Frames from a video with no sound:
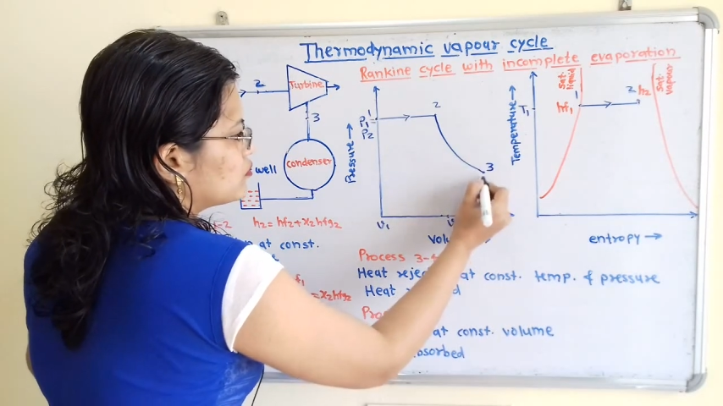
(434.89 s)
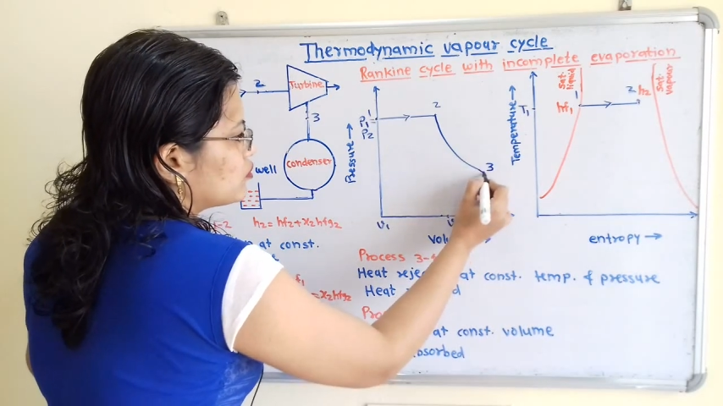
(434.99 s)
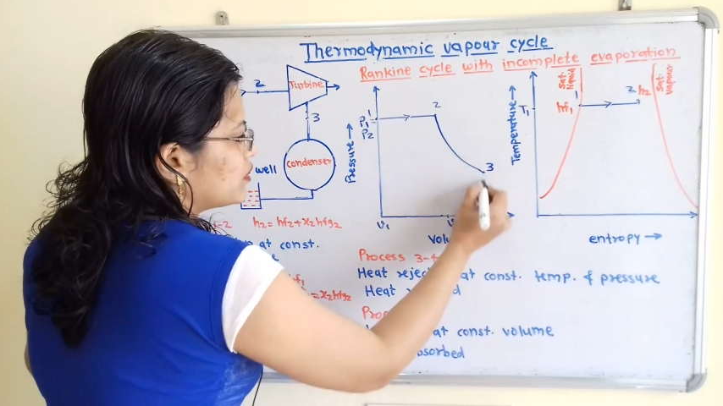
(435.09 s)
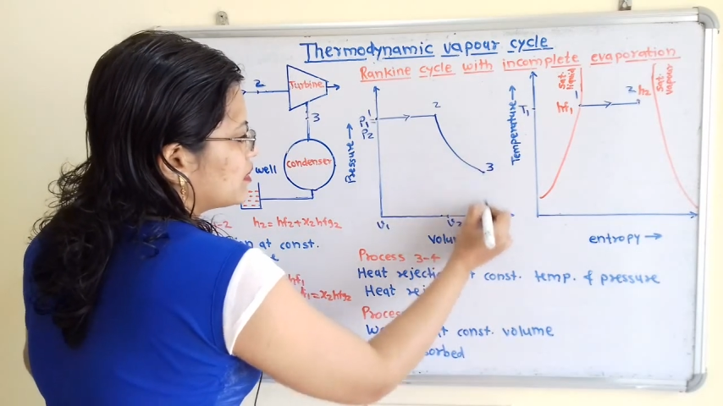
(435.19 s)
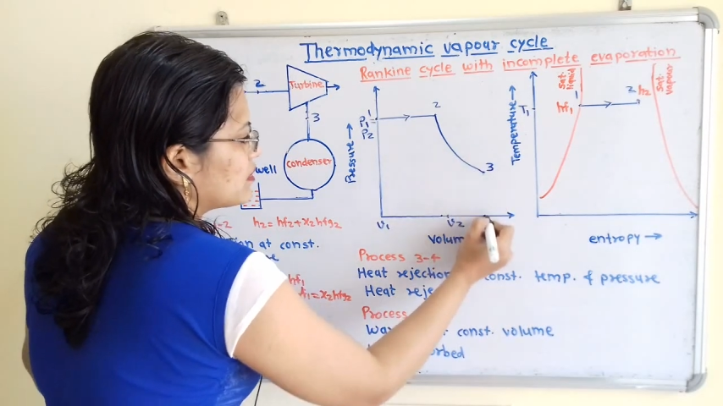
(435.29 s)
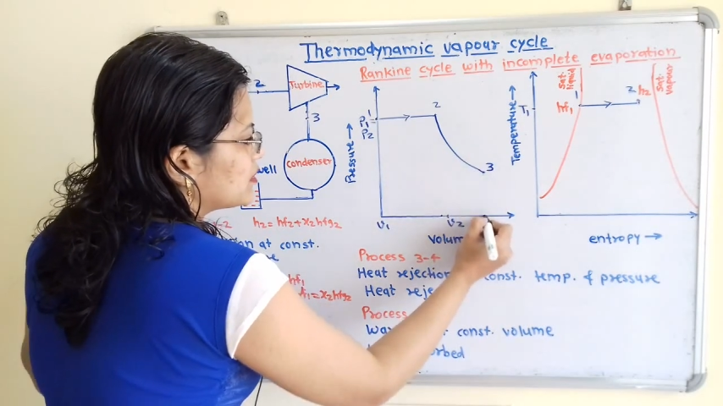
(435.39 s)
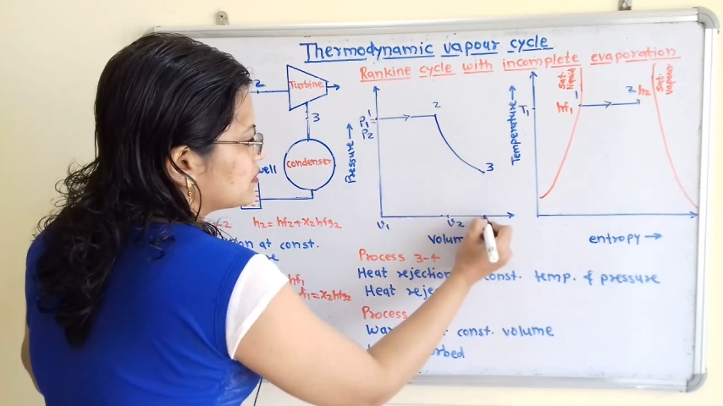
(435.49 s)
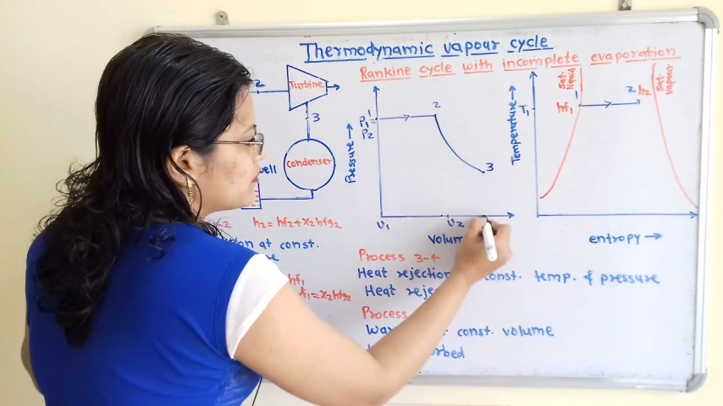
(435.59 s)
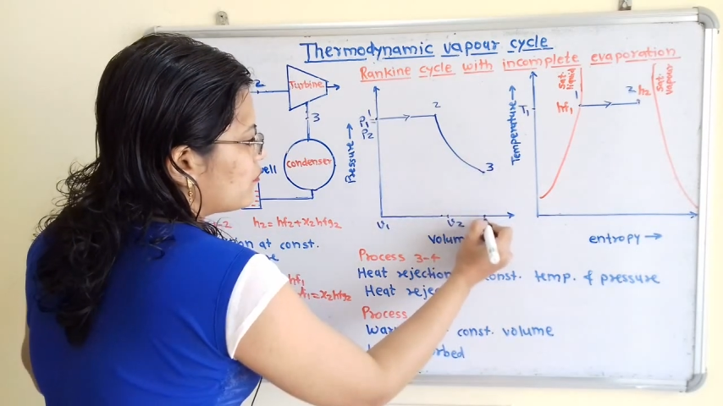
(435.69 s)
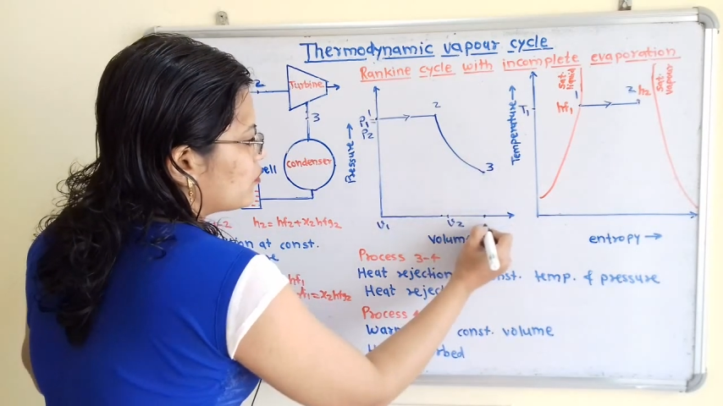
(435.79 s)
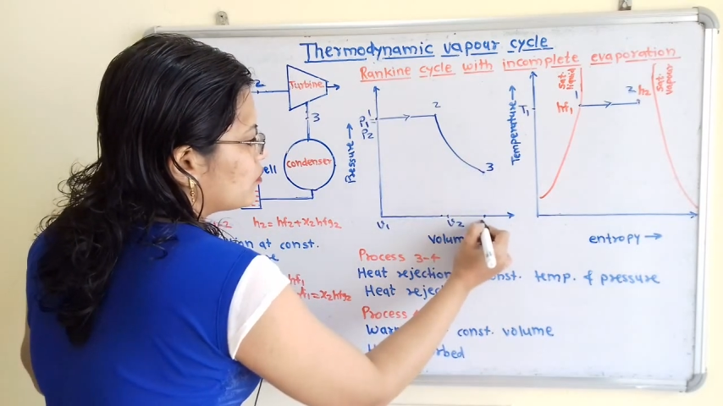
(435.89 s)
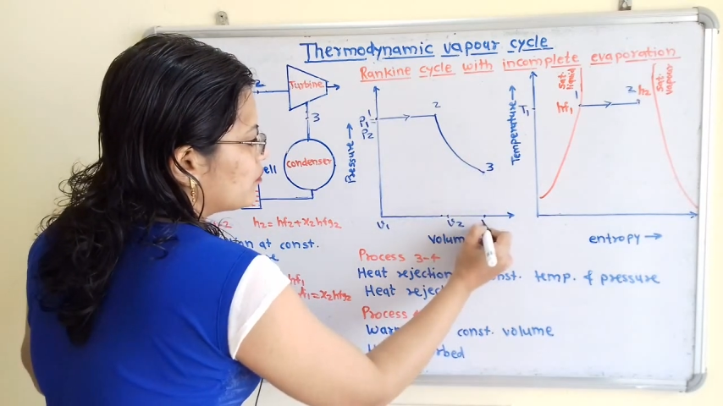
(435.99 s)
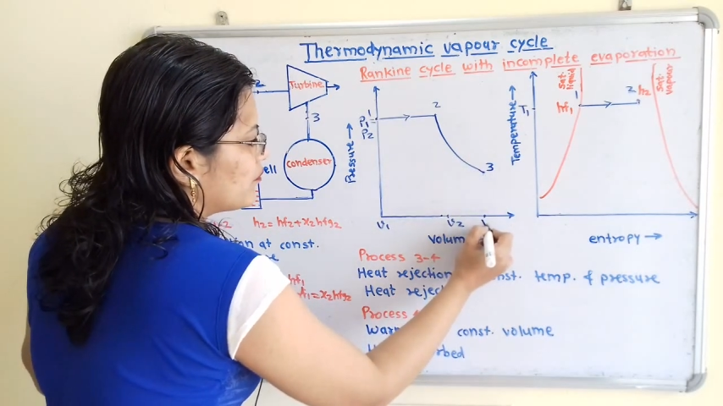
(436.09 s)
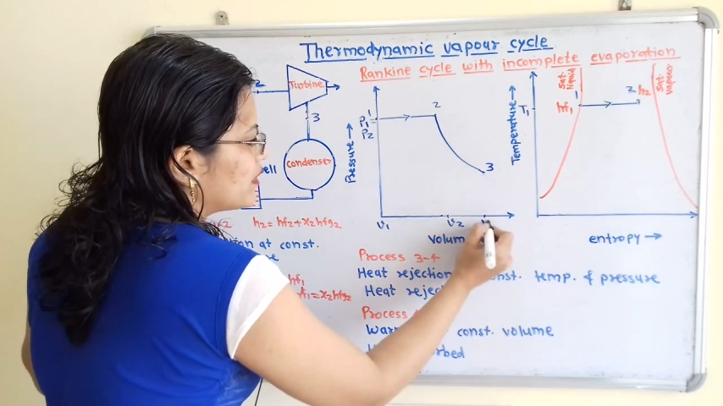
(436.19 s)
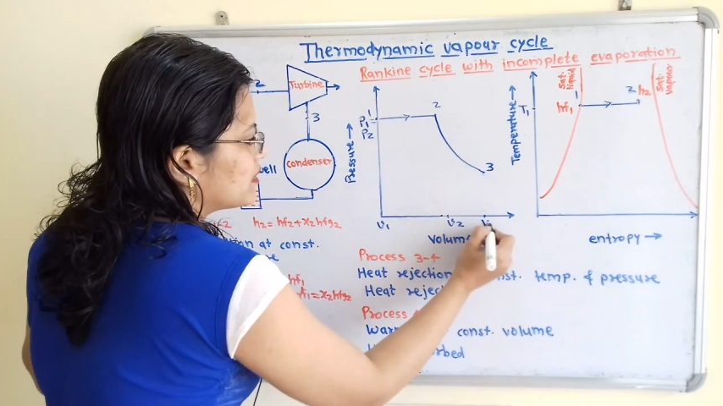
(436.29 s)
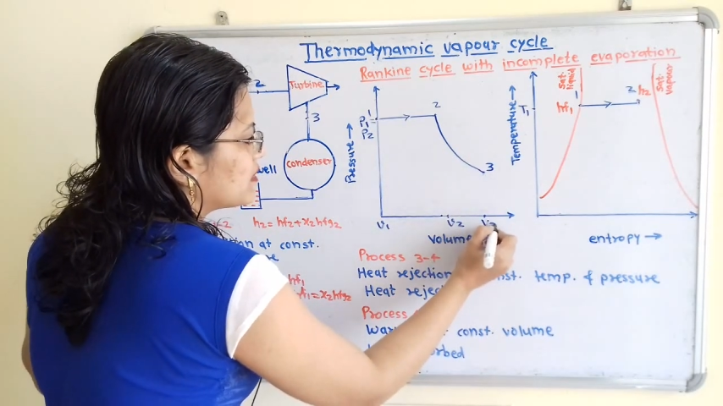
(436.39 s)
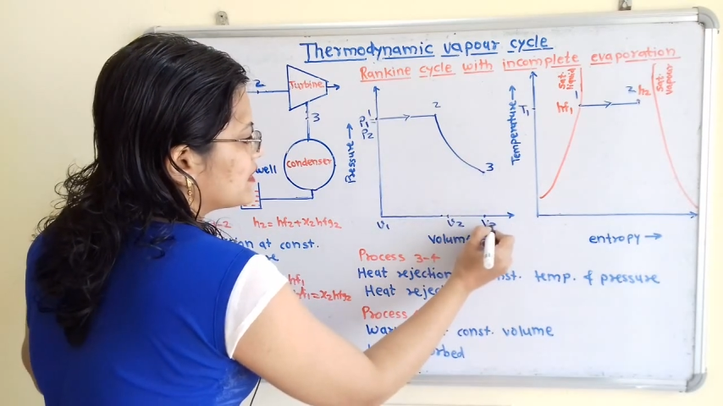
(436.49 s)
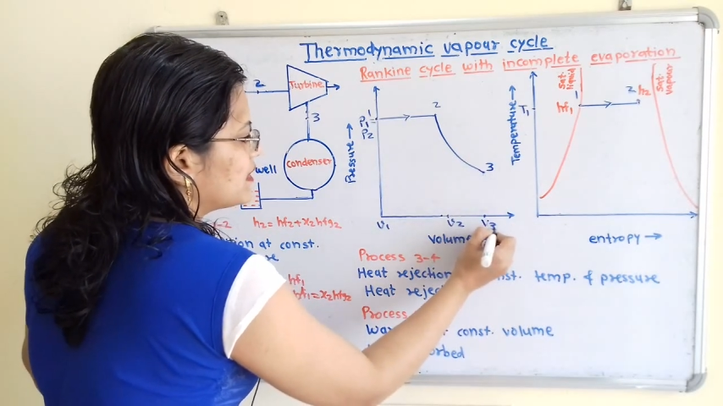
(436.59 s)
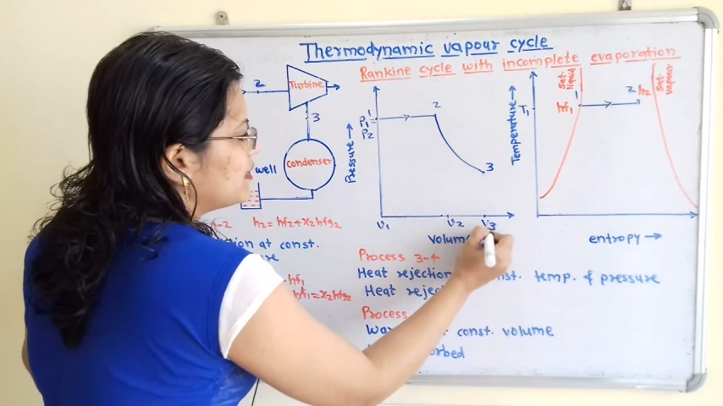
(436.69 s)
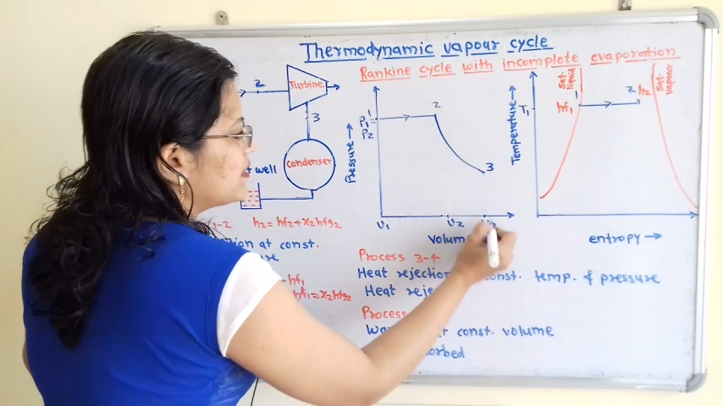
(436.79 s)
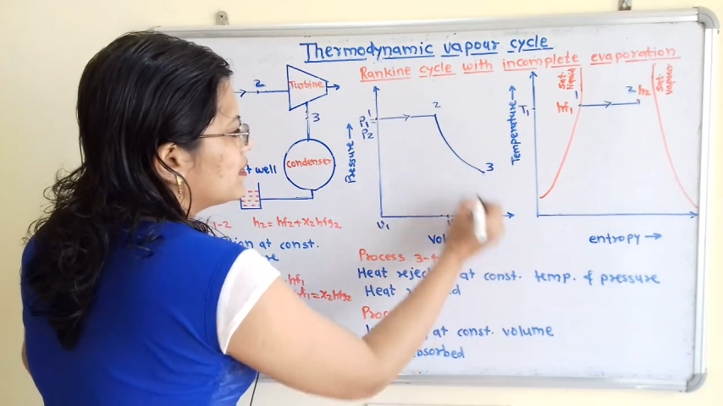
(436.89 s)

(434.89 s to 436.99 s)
So here is the volume V3